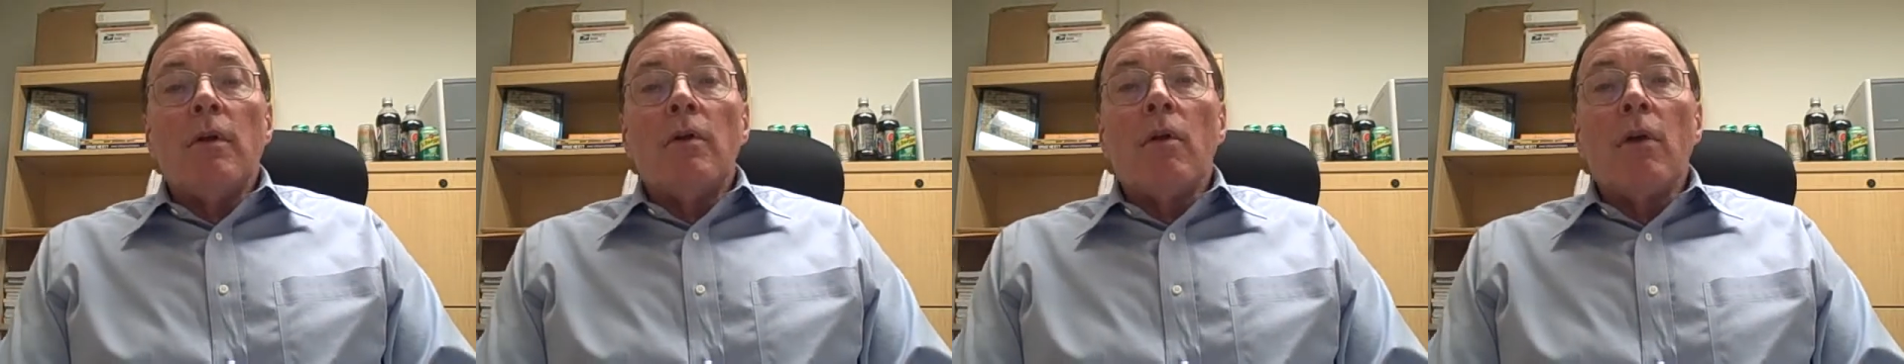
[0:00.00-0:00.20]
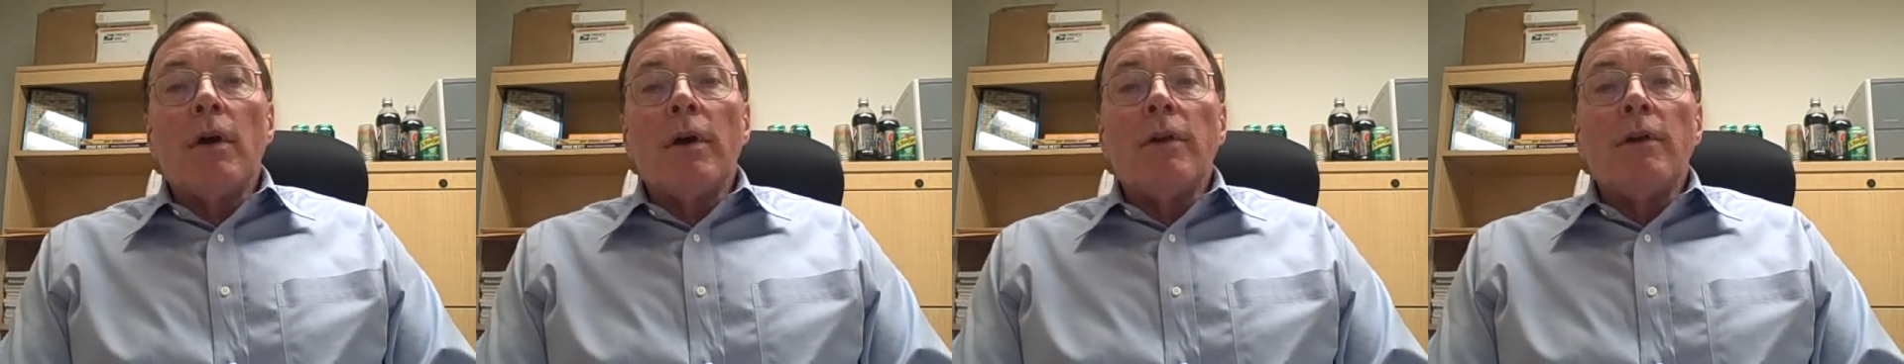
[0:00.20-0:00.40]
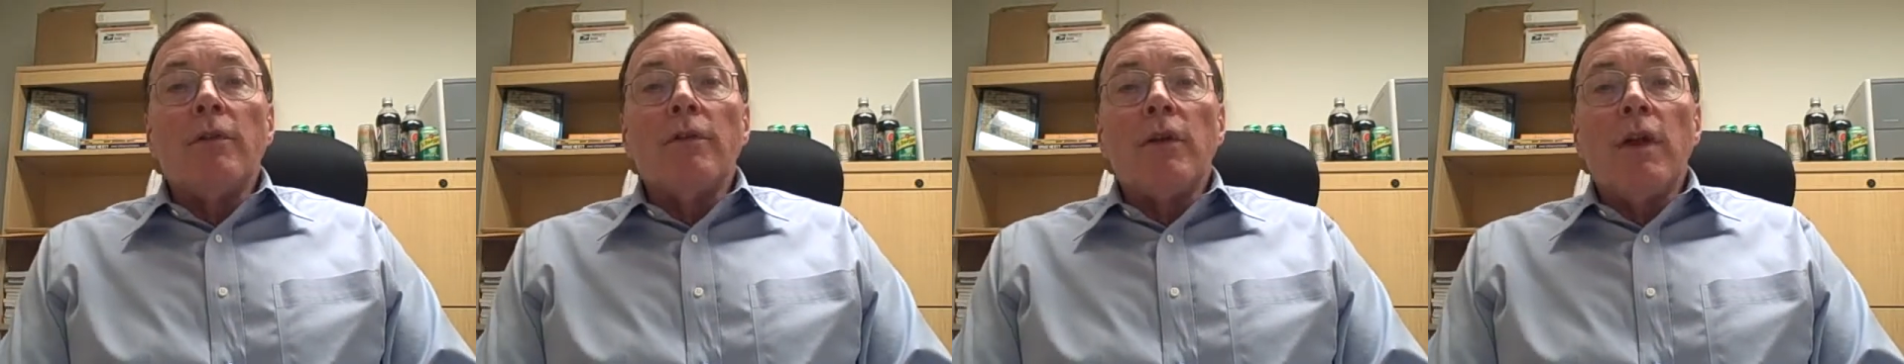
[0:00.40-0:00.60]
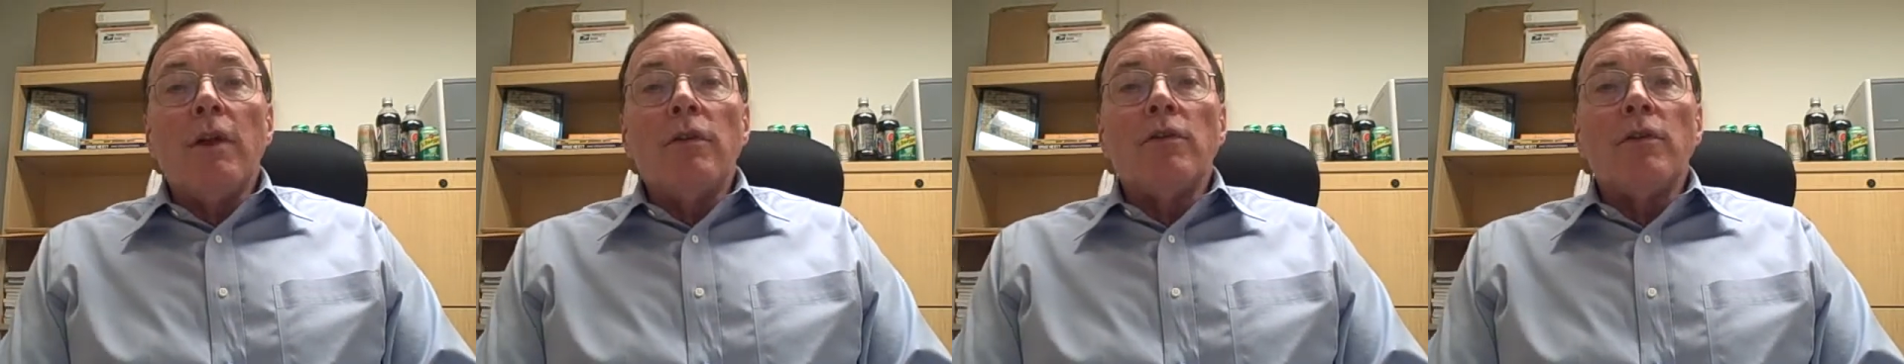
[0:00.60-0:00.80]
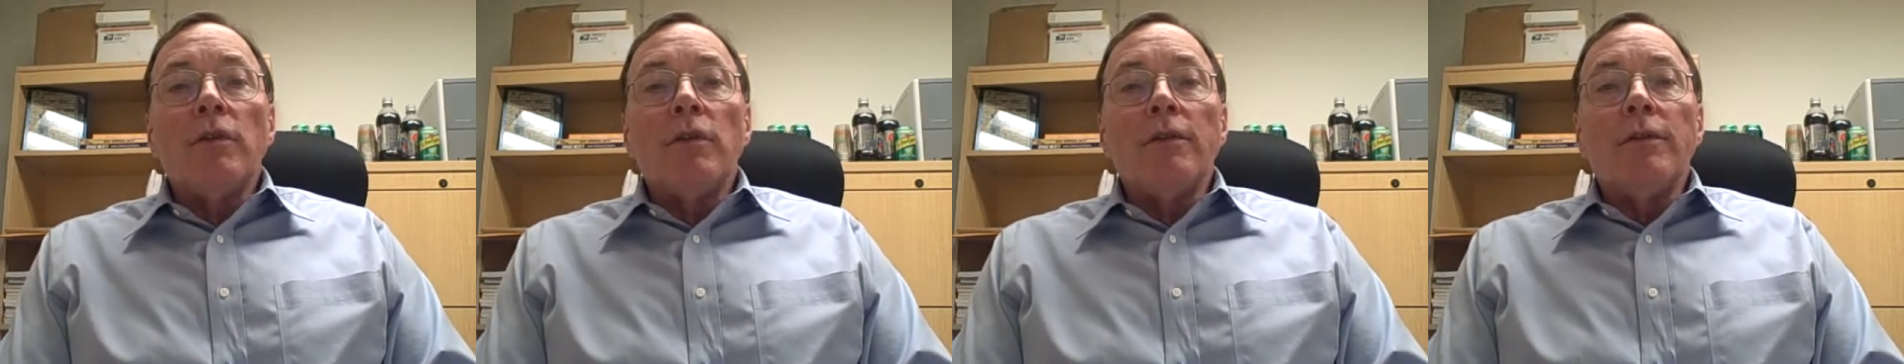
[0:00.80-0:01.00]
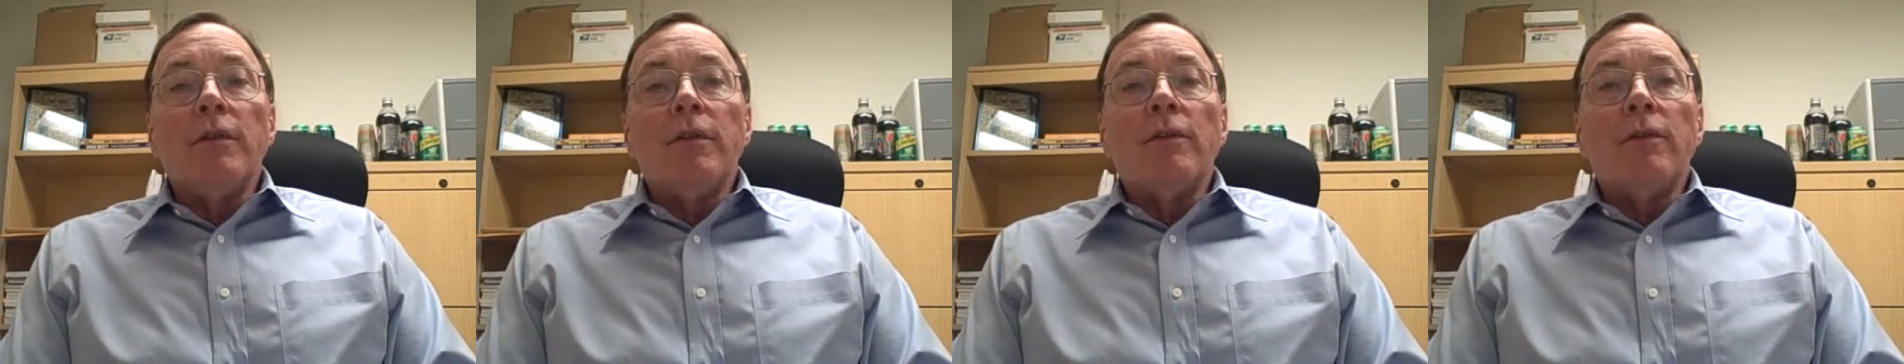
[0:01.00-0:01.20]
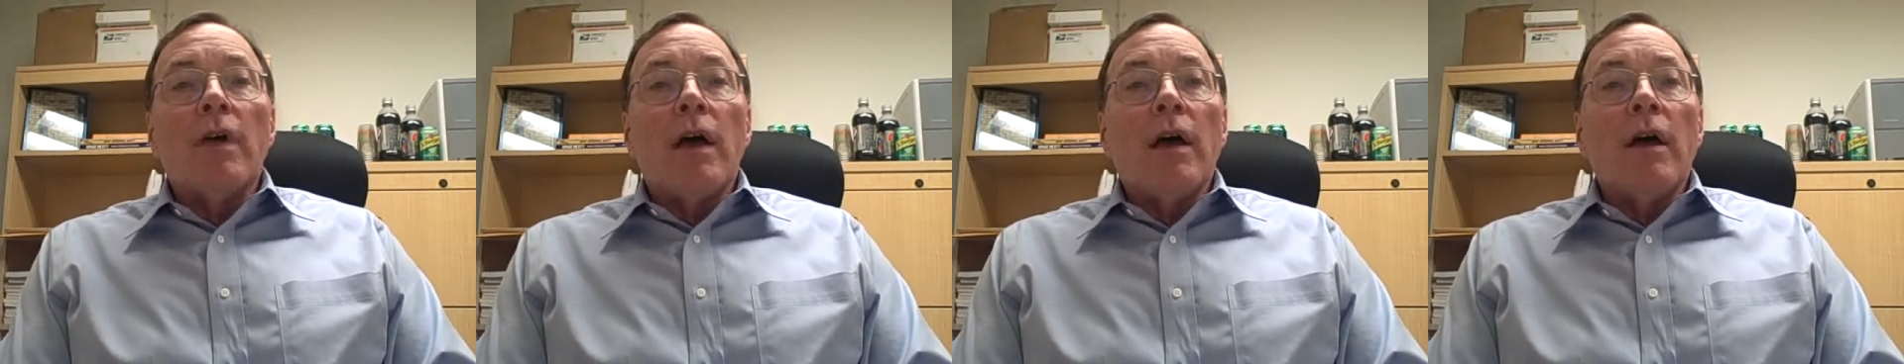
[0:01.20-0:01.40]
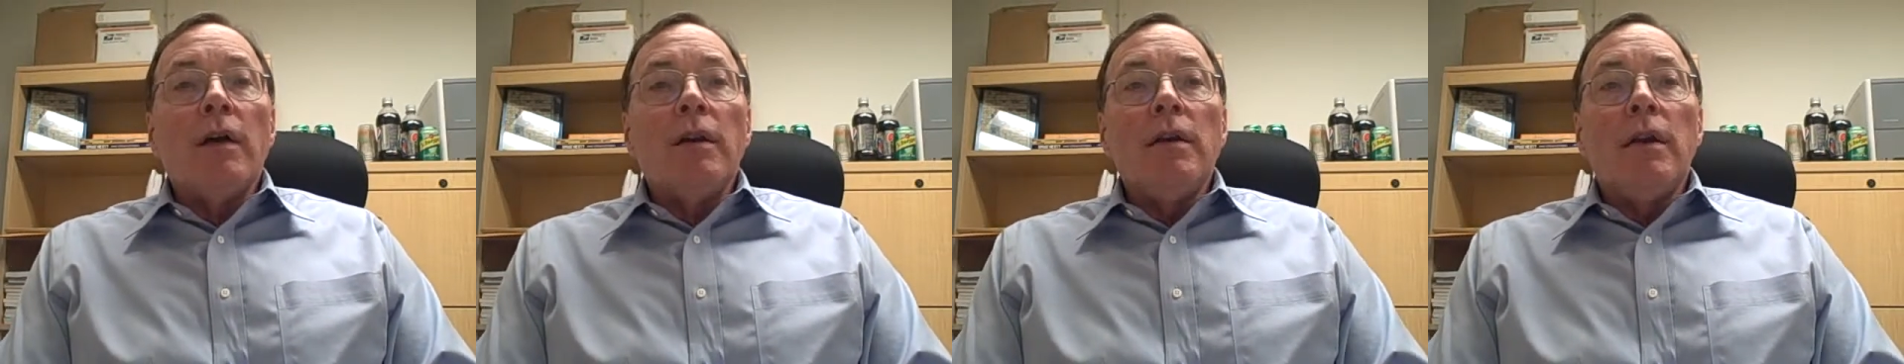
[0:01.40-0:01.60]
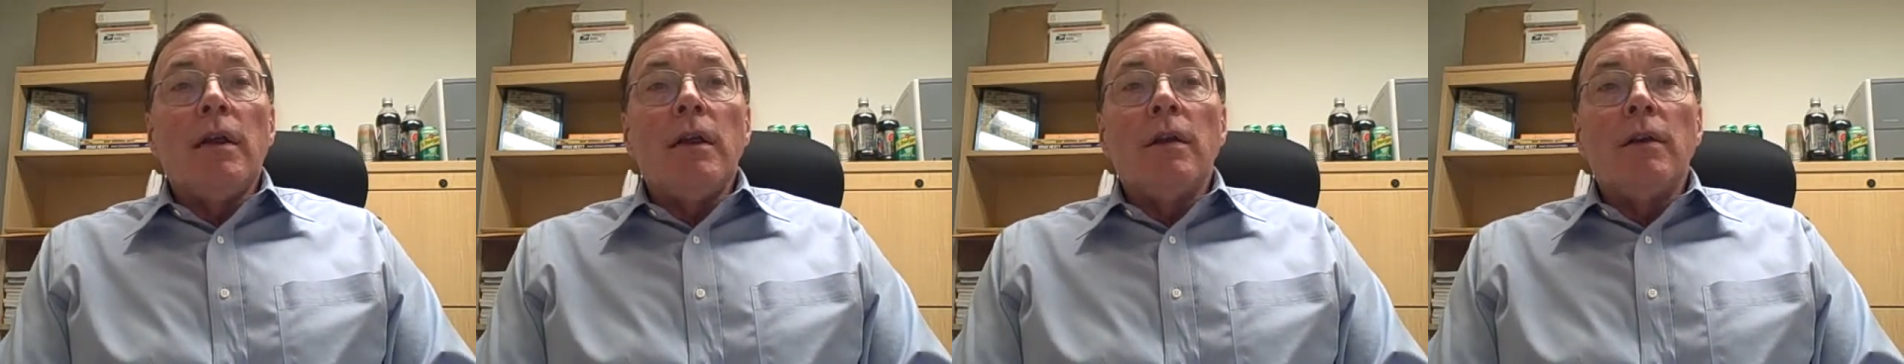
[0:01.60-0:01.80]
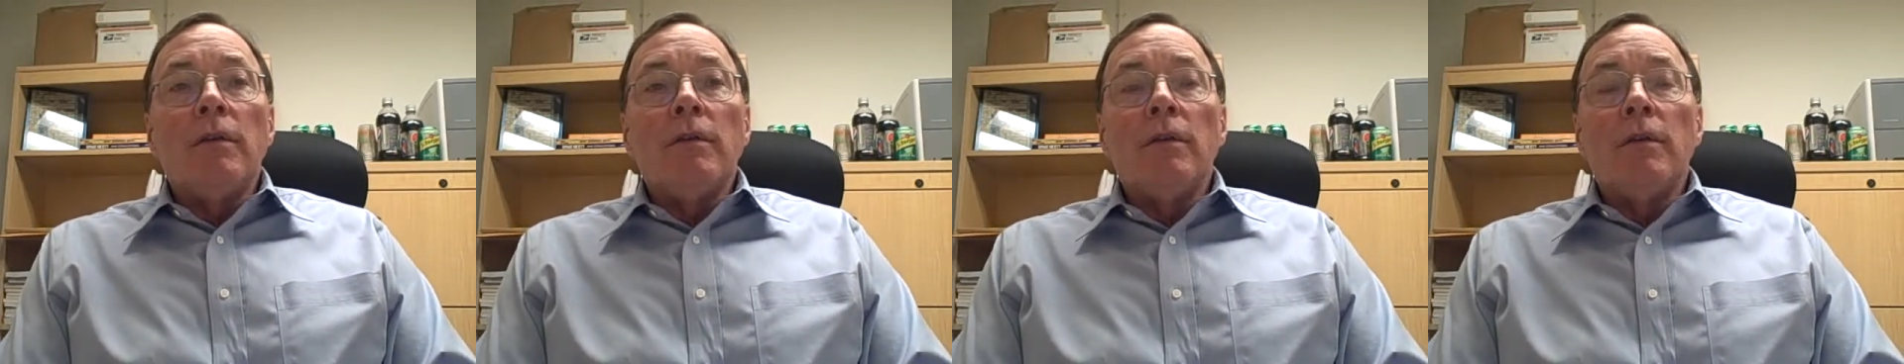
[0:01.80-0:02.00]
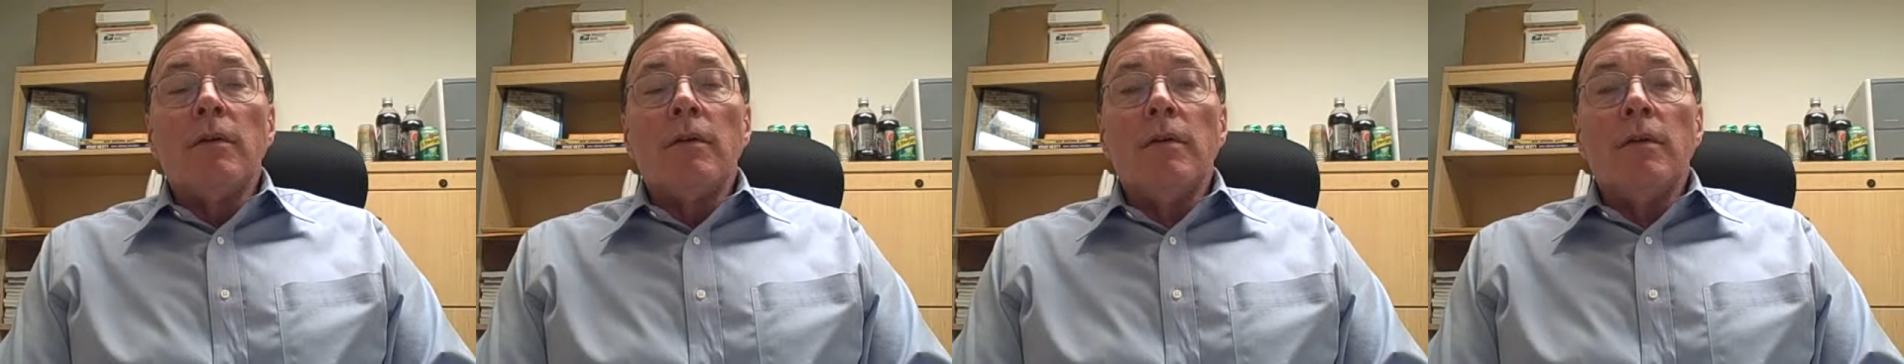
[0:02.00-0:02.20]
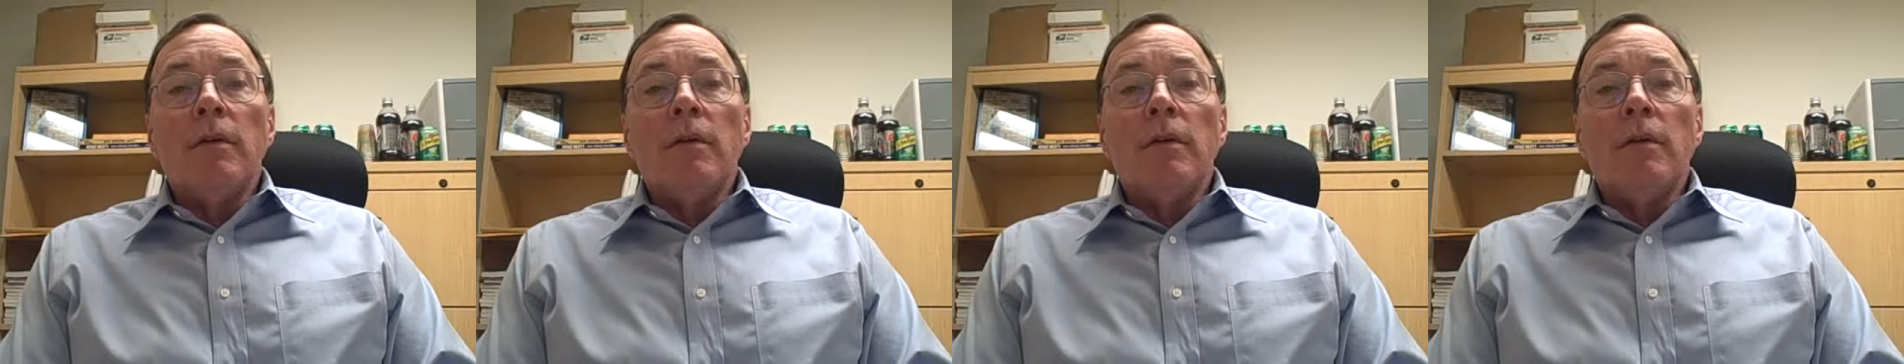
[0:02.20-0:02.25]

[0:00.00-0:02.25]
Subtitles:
organizational design and